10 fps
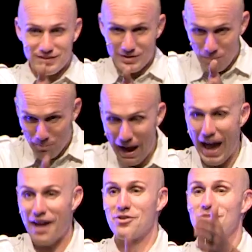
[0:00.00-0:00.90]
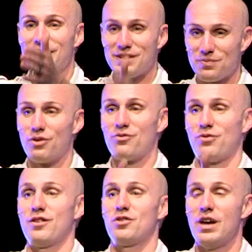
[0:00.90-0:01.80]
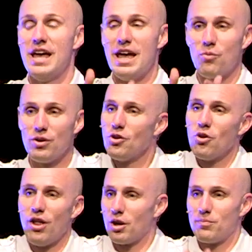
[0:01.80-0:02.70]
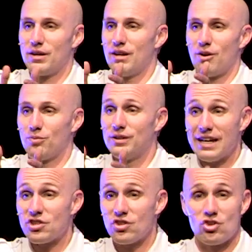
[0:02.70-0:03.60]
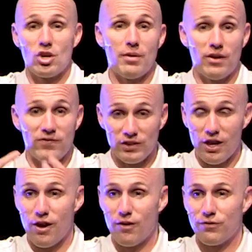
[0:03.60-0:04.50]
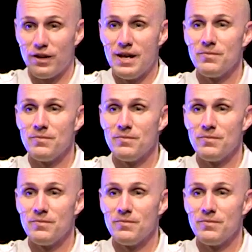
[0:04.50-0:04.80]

the pattern that is put in front of you it would no longer be a relationship of love